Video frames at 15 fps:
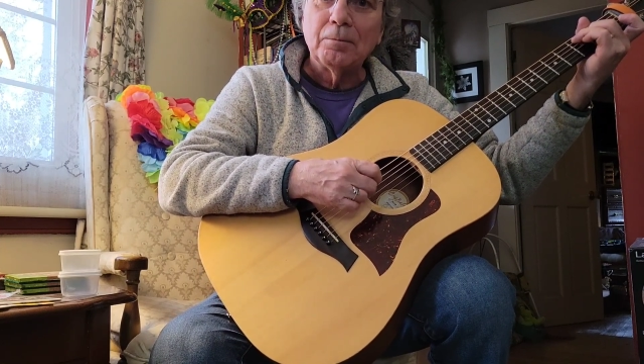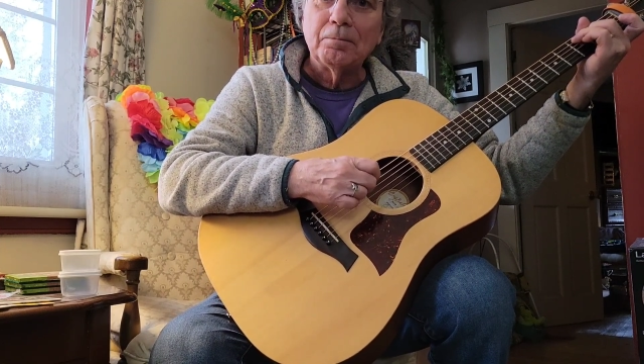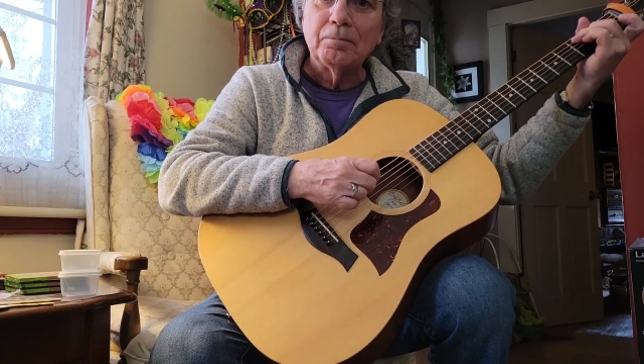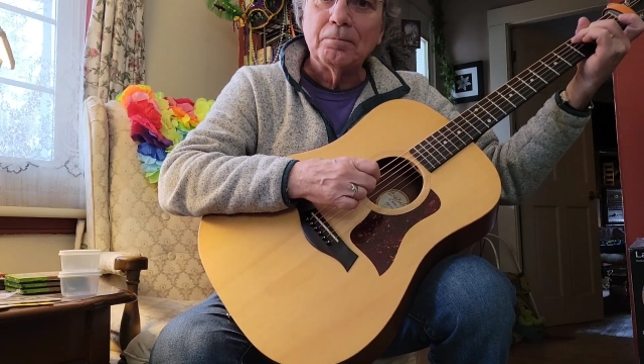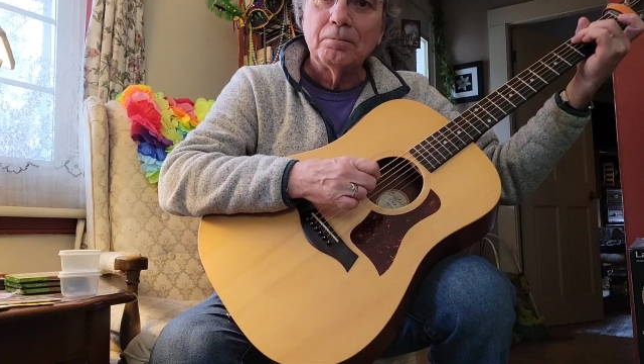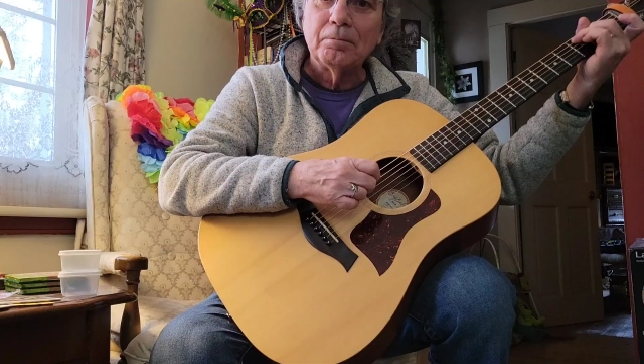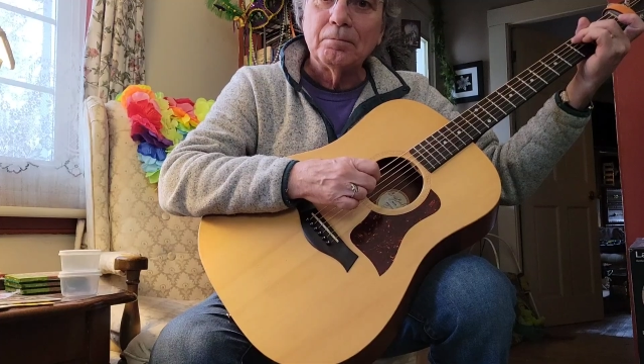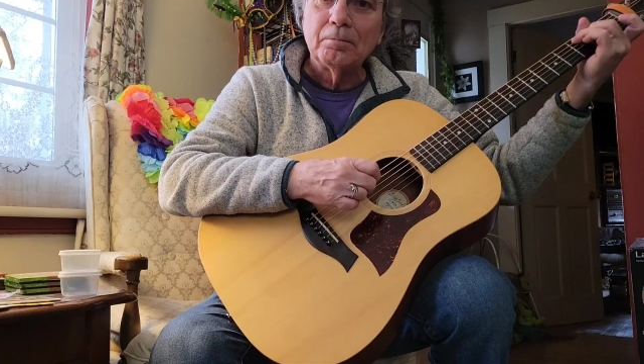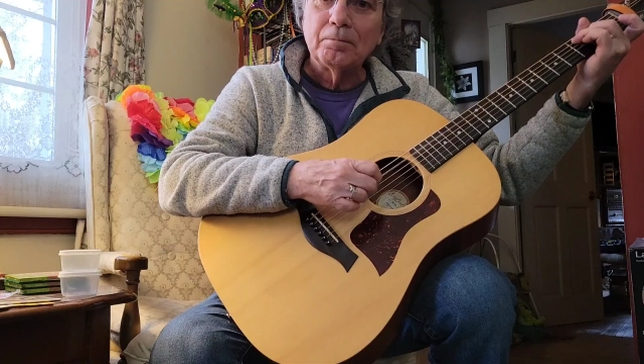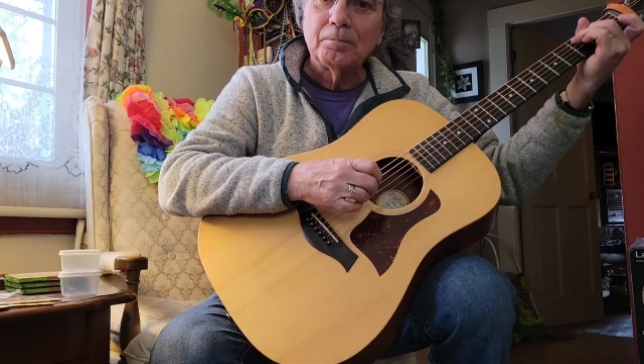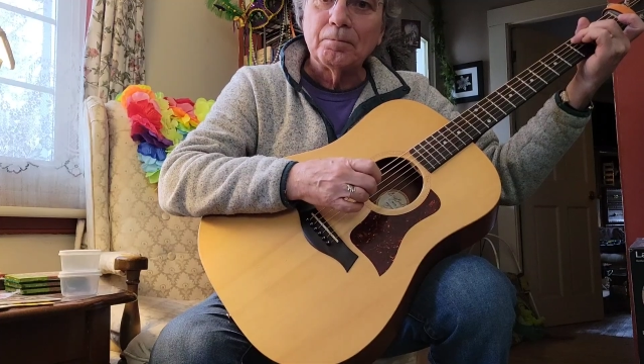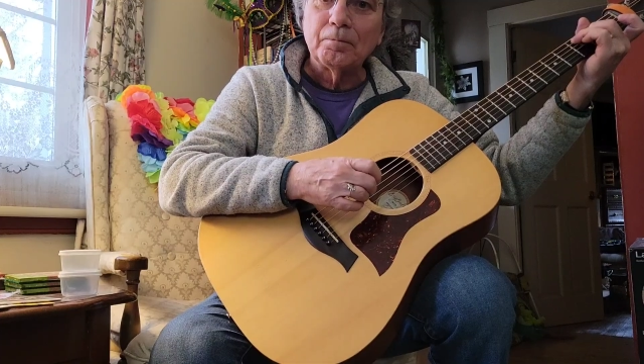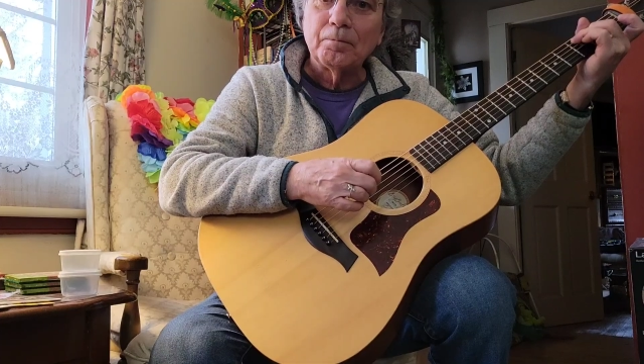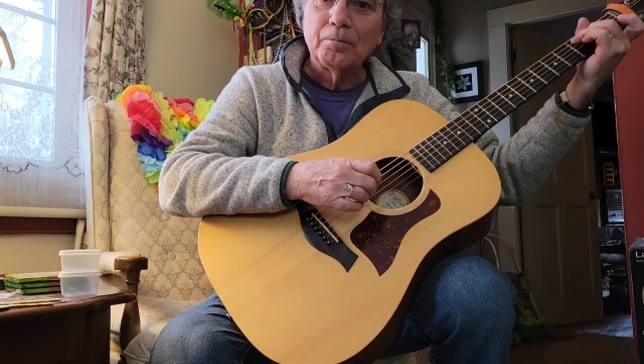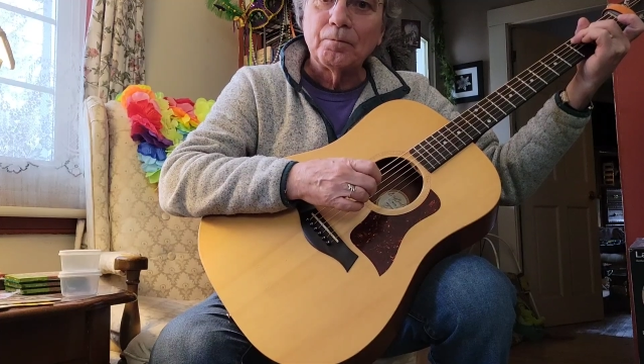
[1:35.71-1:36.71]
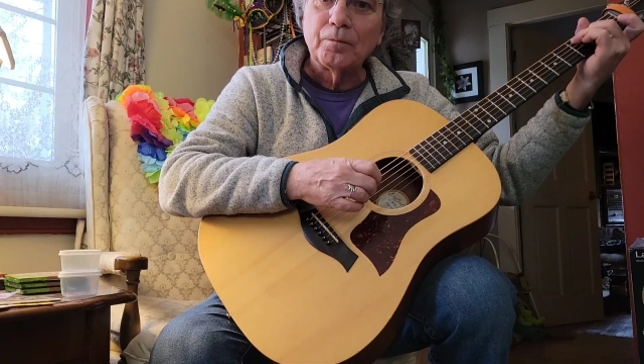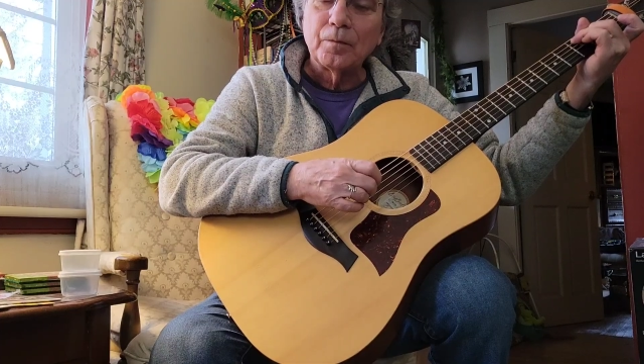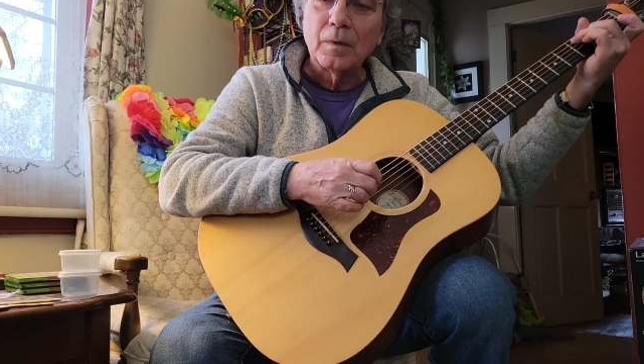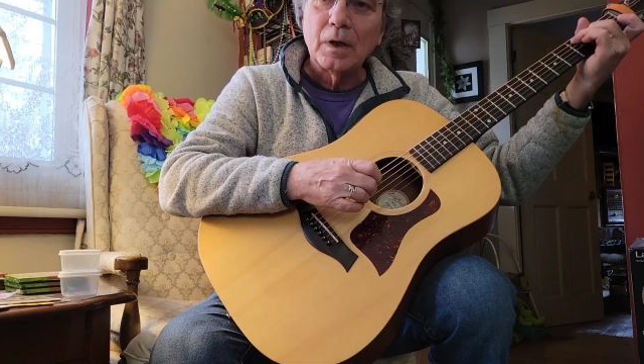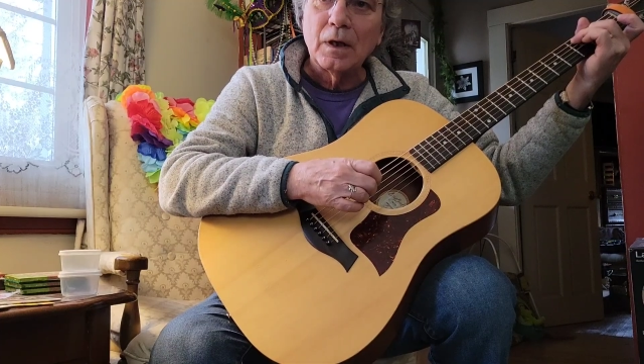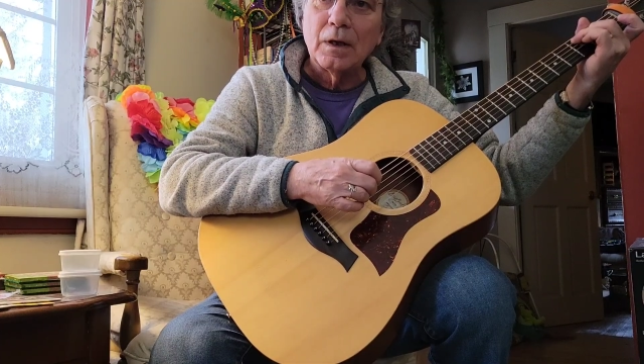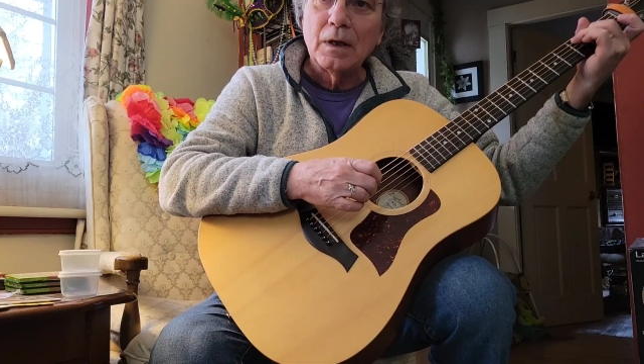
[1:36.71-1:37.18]

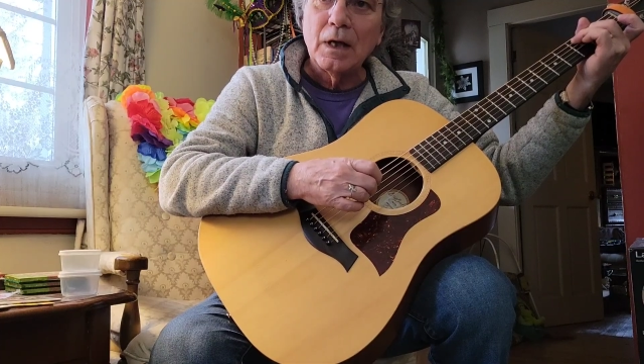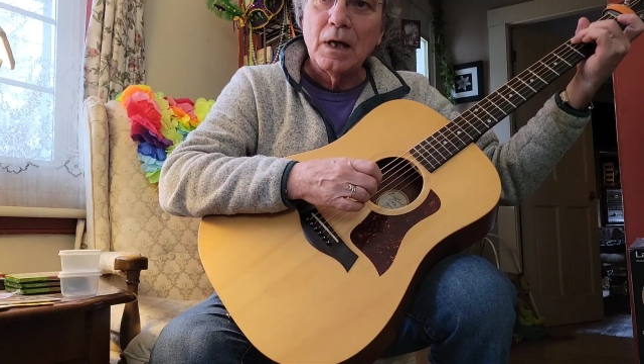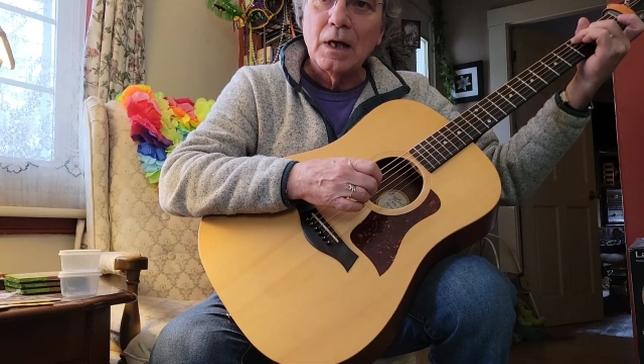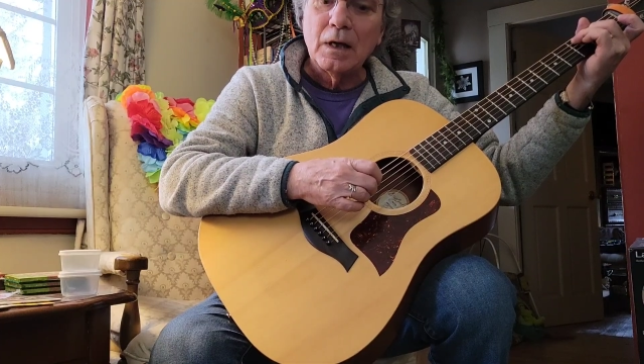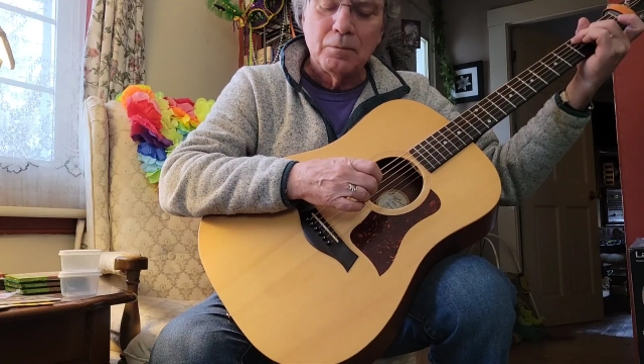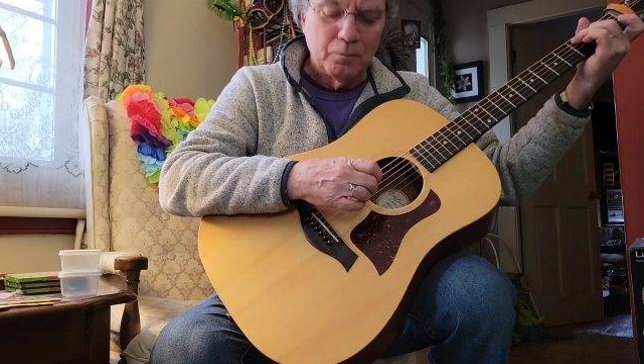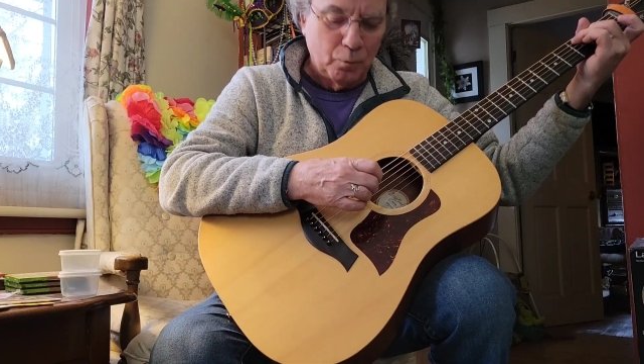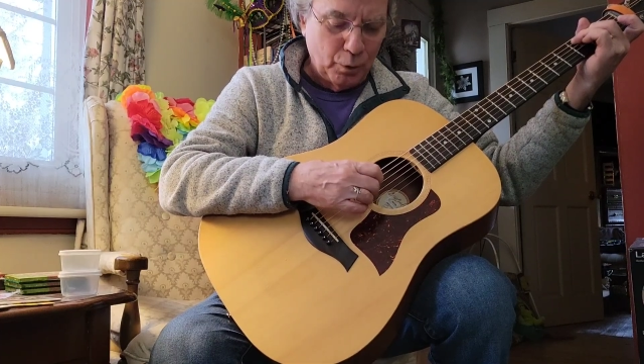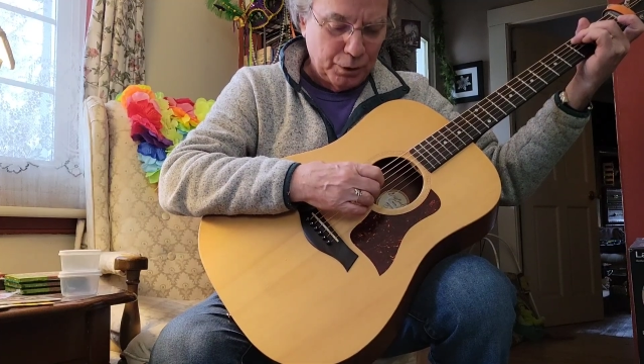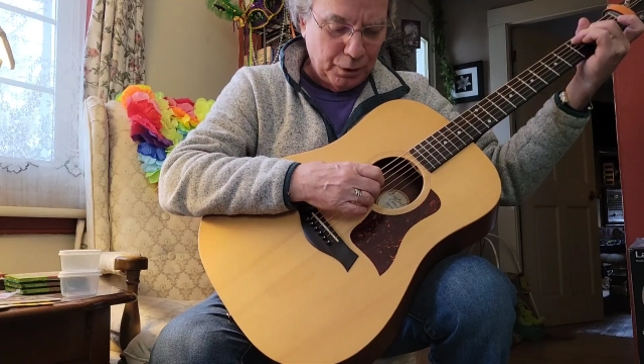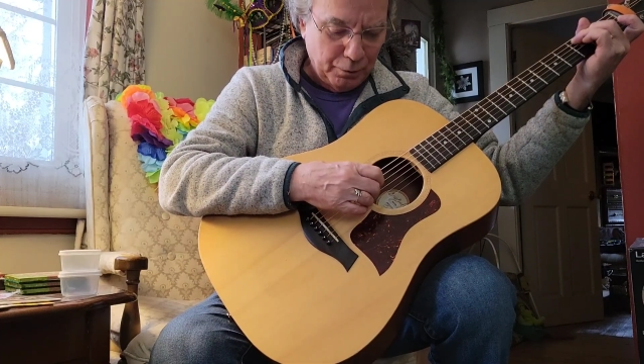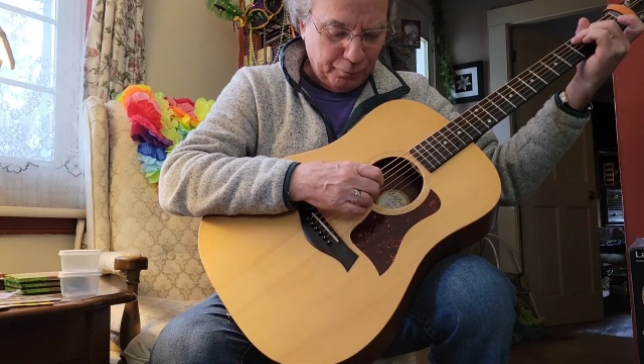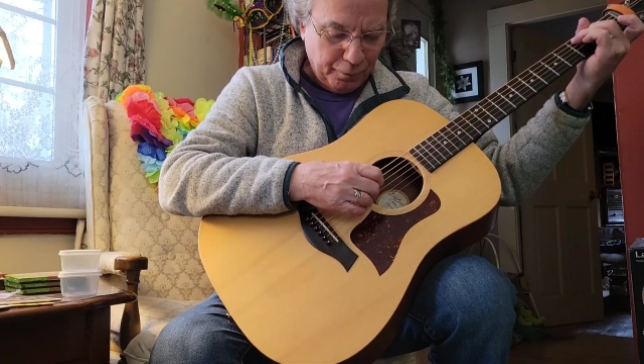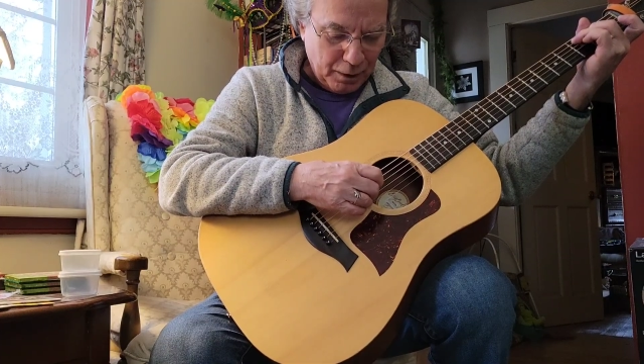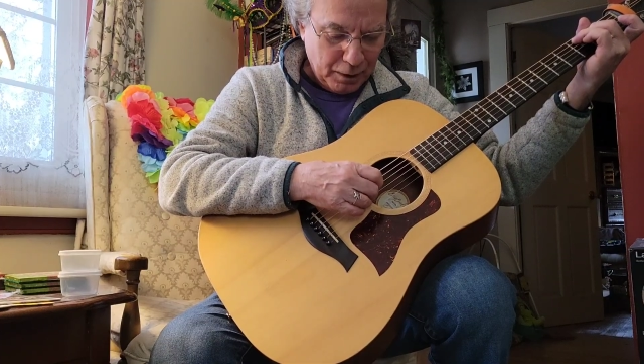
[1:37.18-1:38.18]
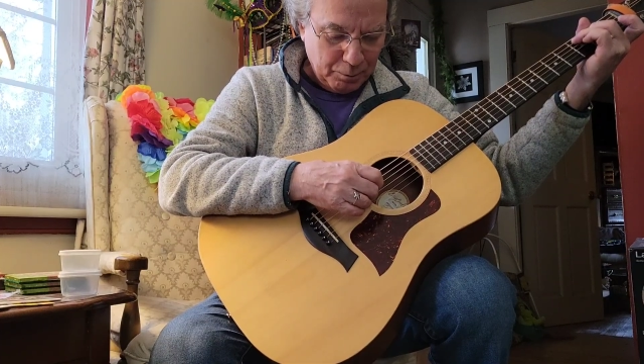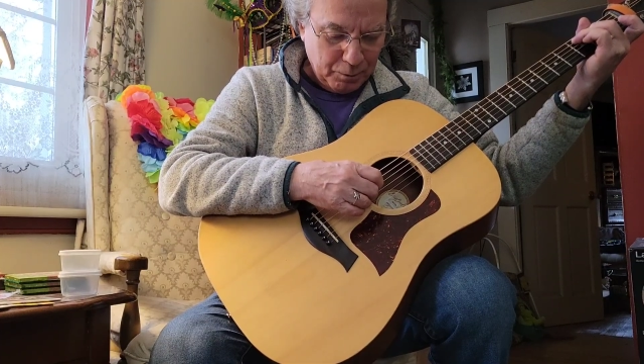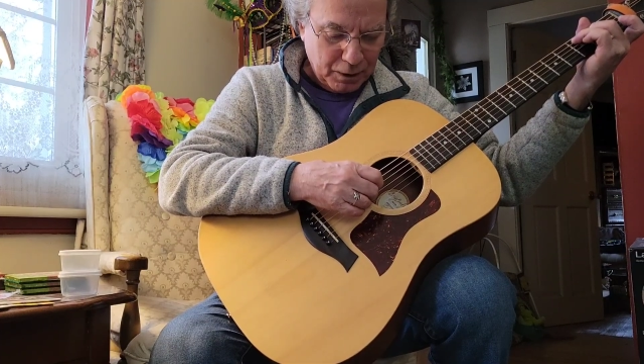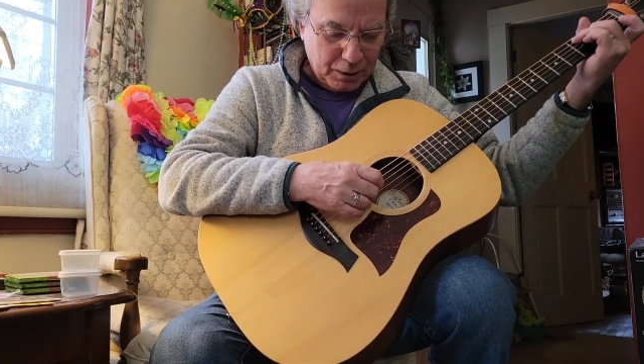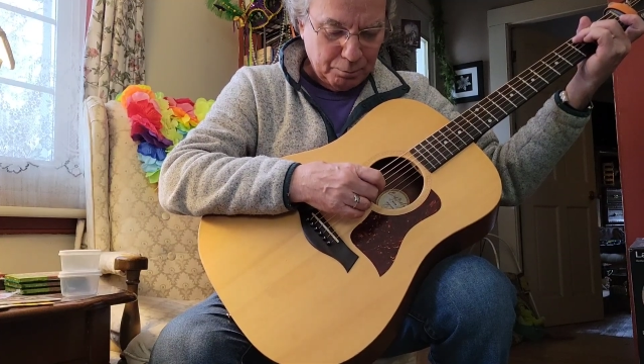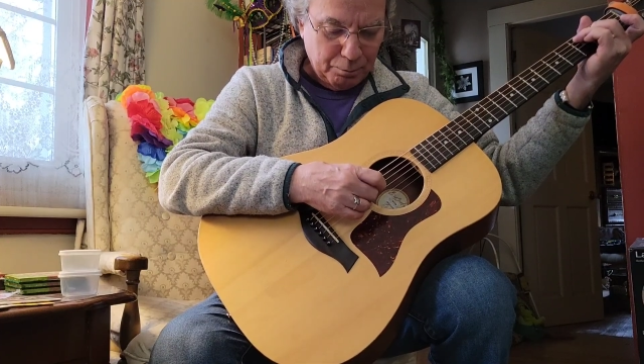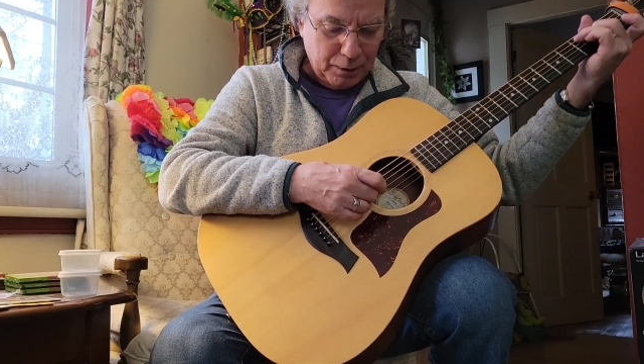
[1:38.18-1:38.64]
And then with your thumb you can